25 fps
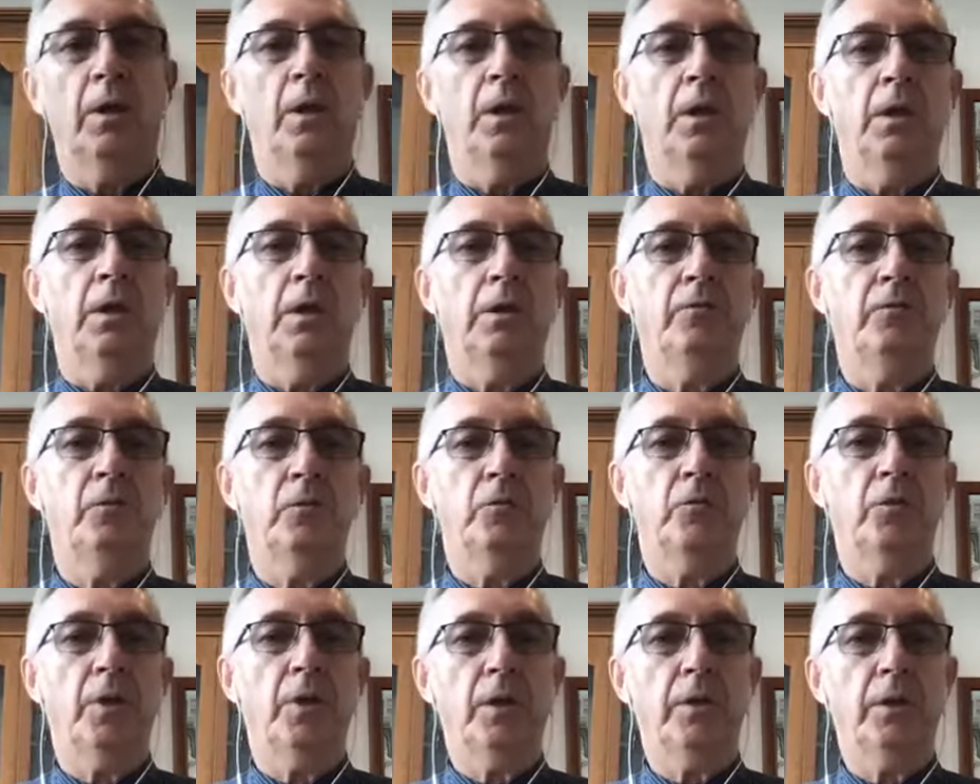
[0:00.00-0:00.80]
If you
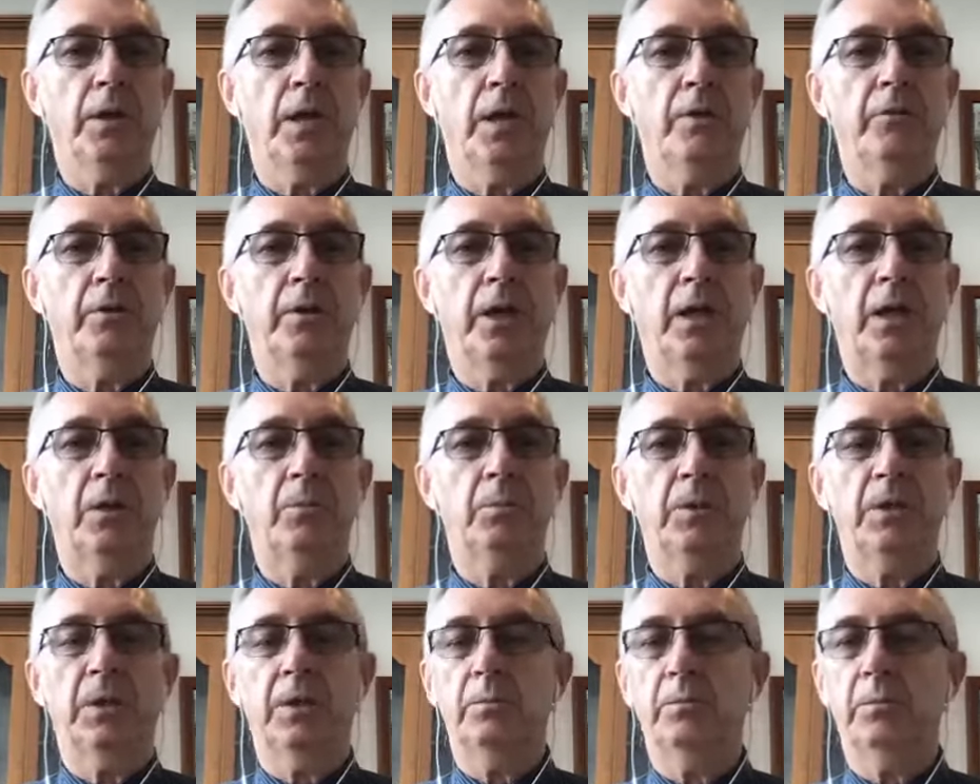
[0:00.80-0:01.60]
don't have an
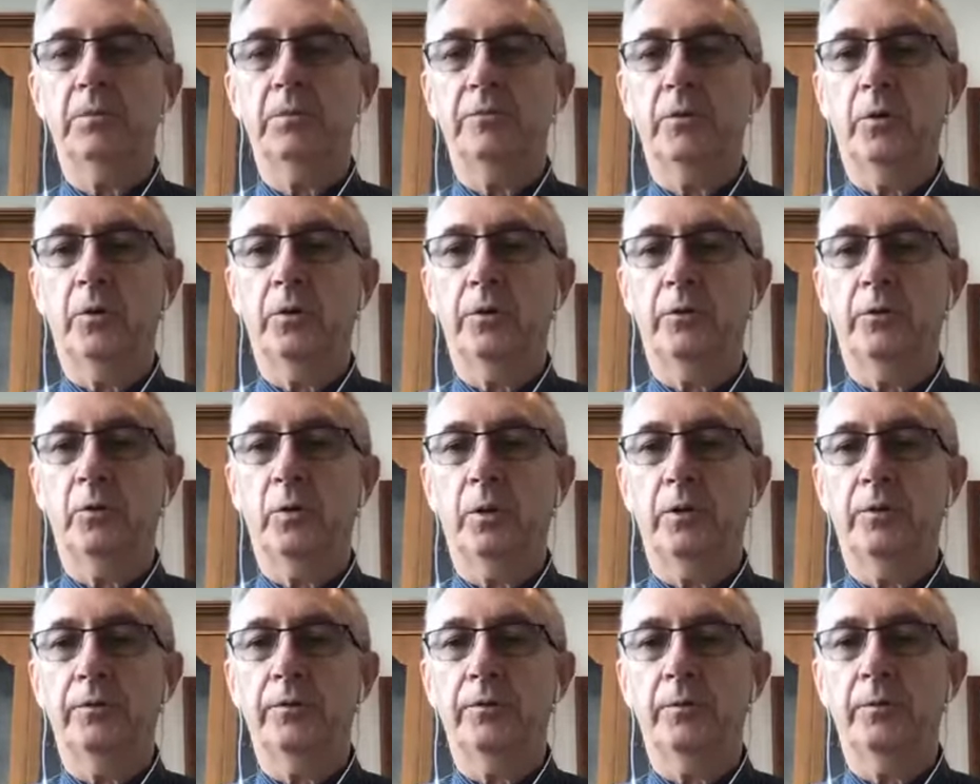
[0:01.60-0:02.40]
ABN before the
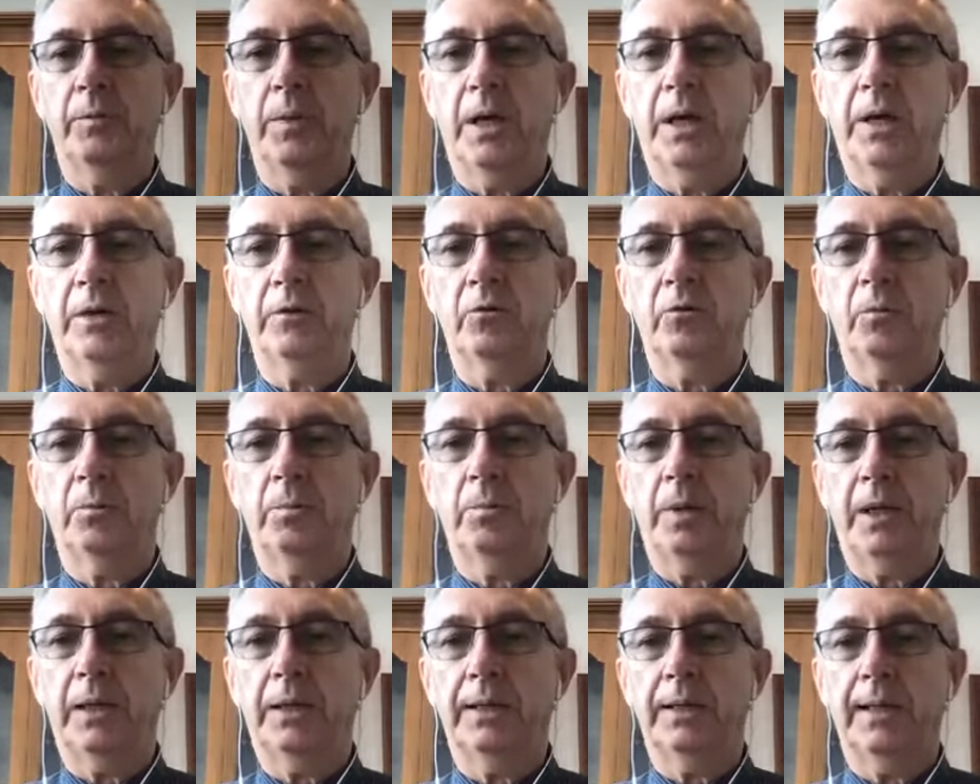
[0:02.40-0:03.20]
12th of March,
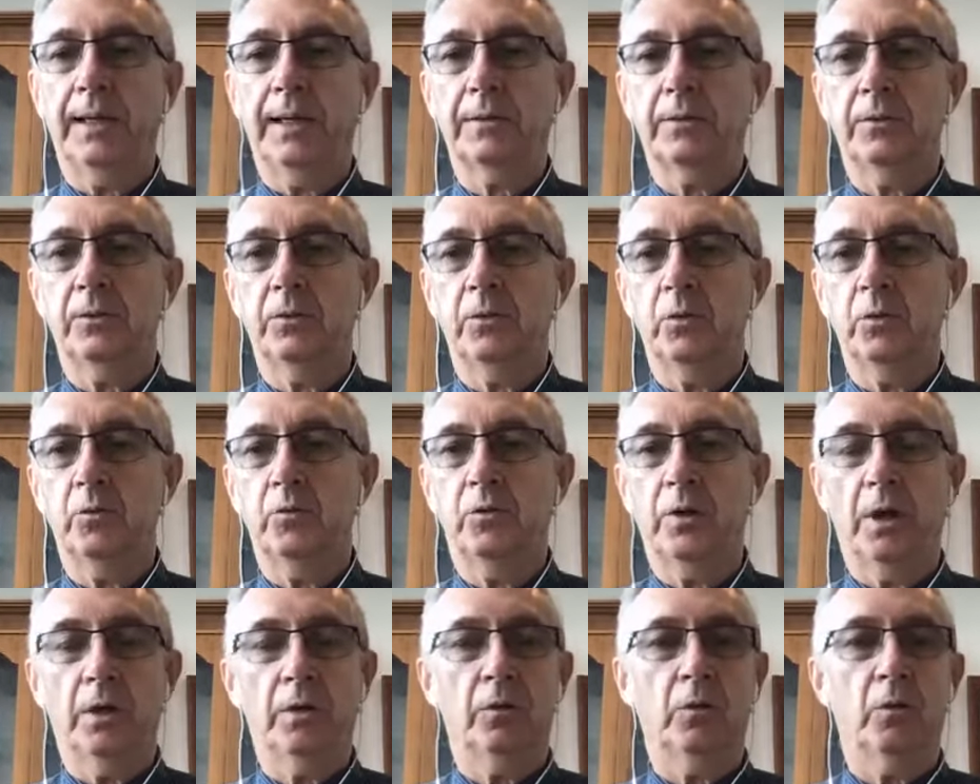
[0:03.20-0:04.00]
bad luck, you
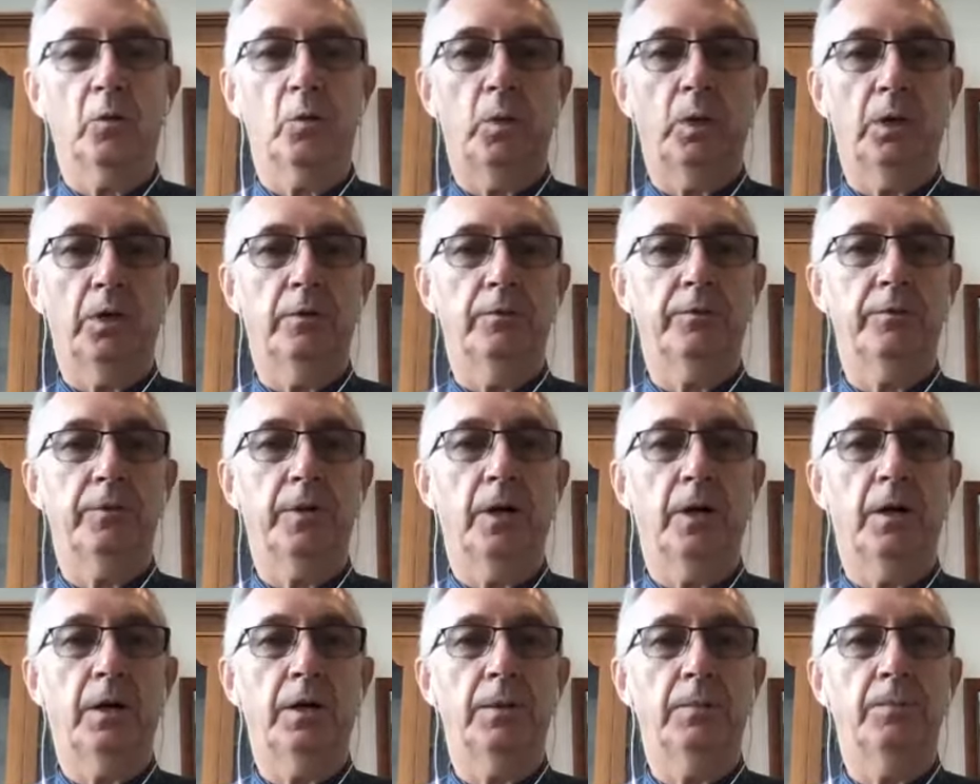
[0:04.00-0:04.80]
don't
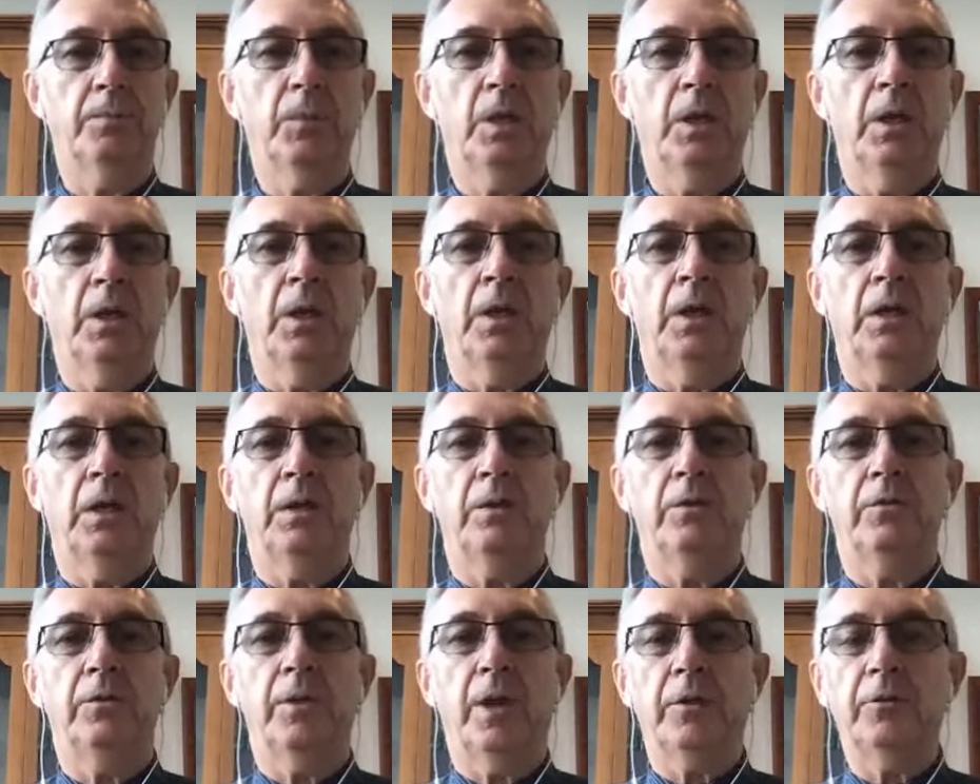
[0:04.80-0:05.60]
qualify. It
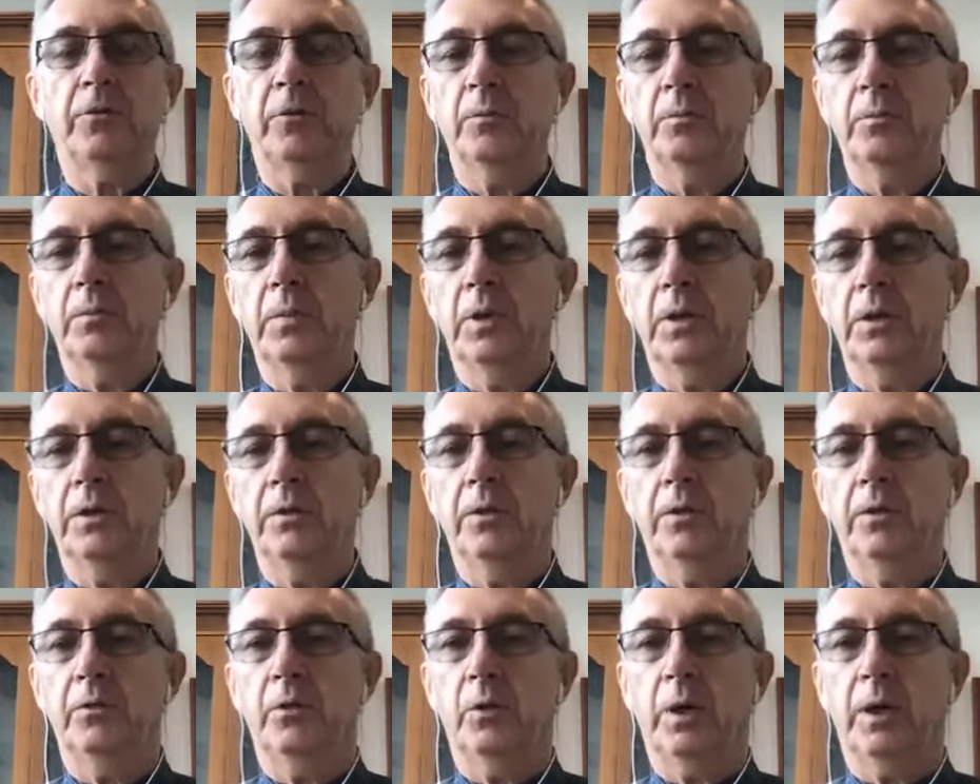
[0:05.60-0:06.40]
doesn't mean
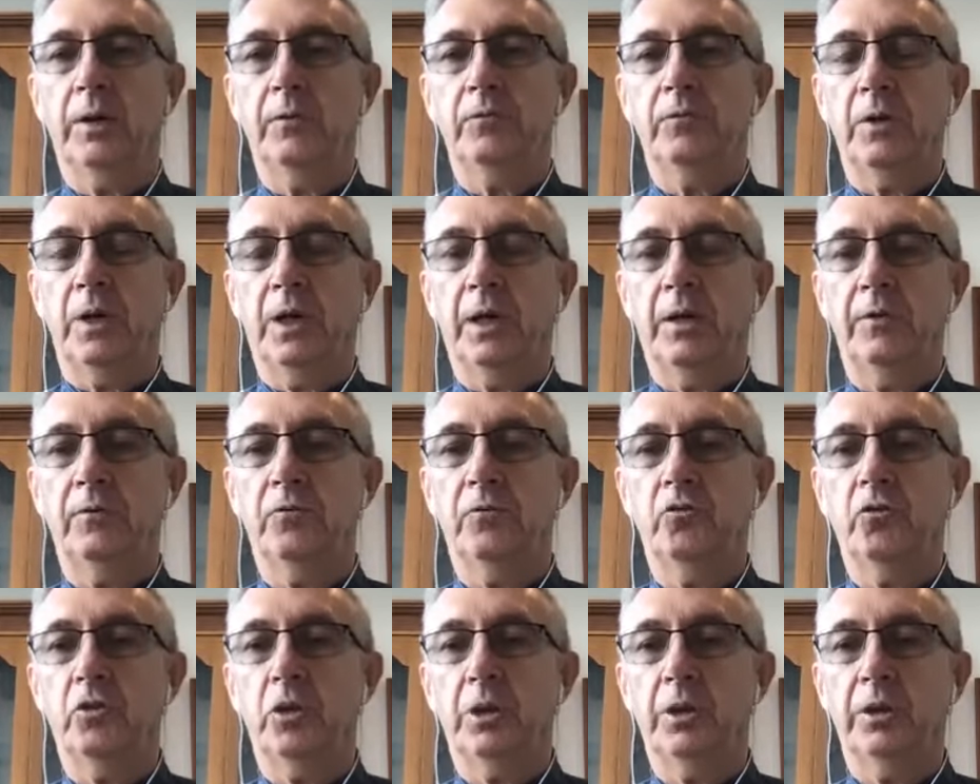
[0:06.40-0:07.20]
that you have to have
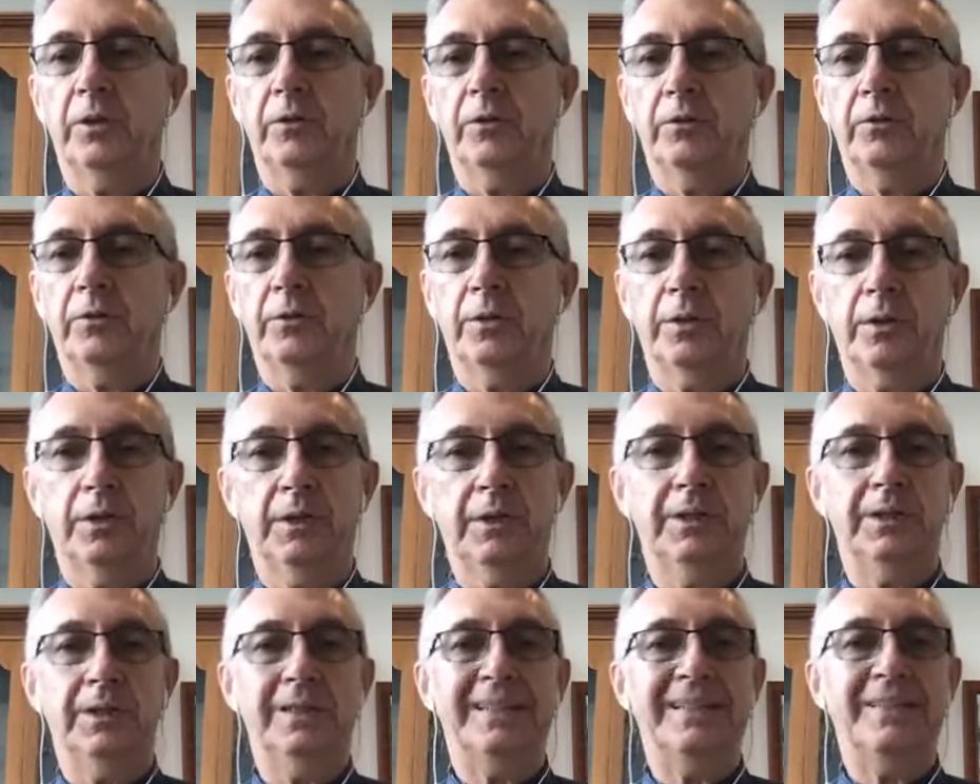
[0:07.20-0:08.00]

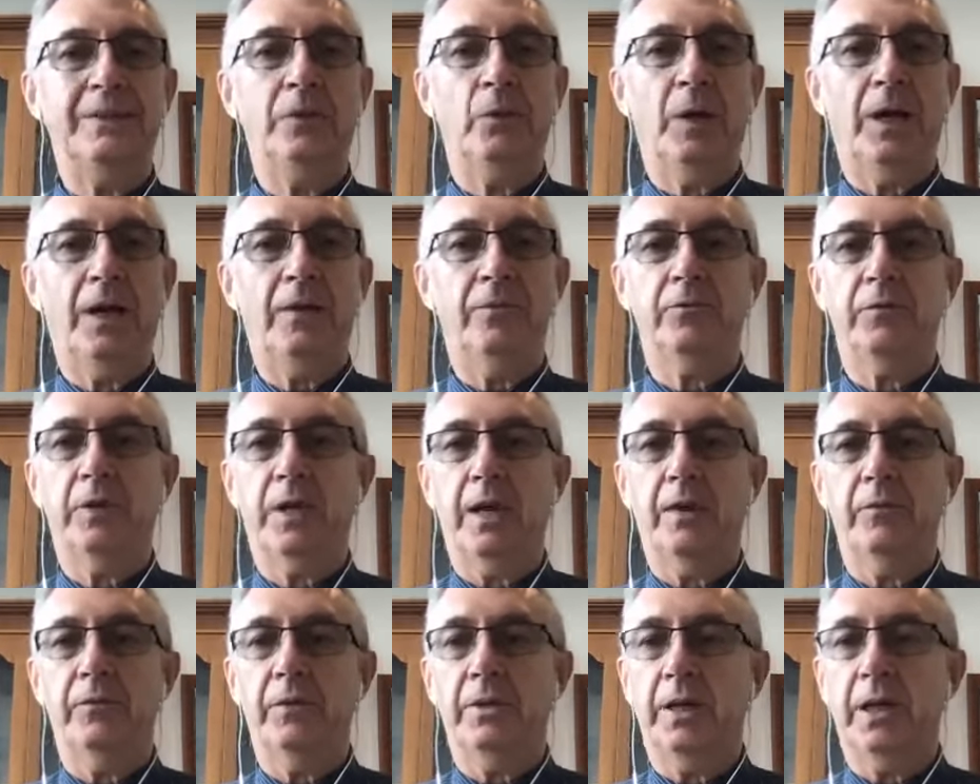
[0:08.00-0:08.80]
GST, you have to
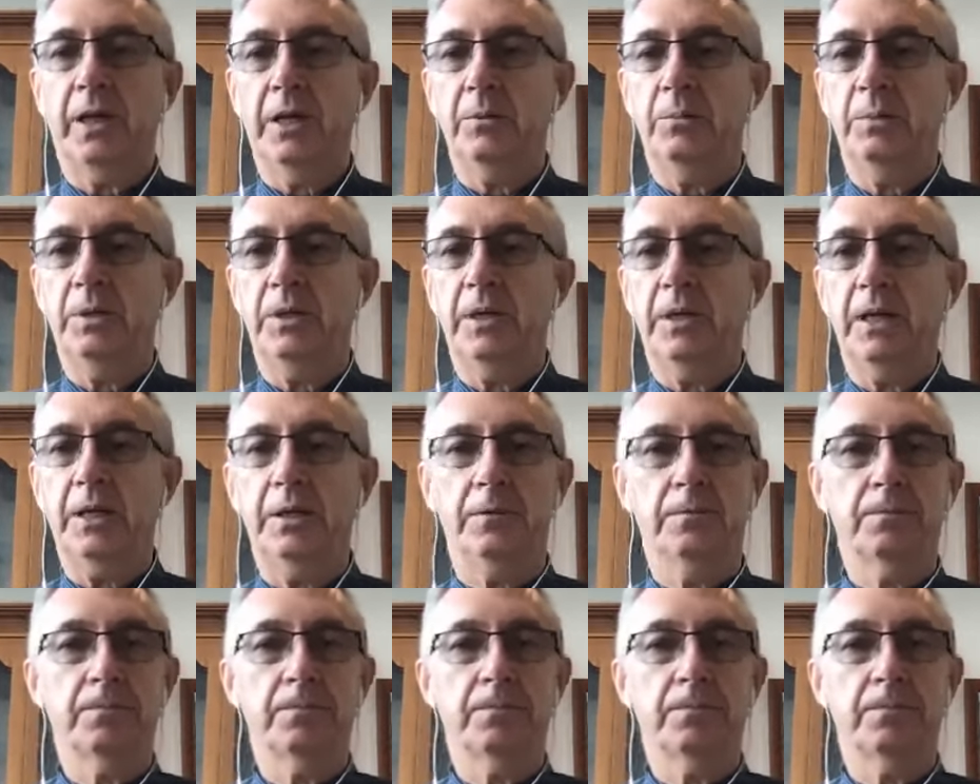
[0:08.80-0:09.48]
have an ABN.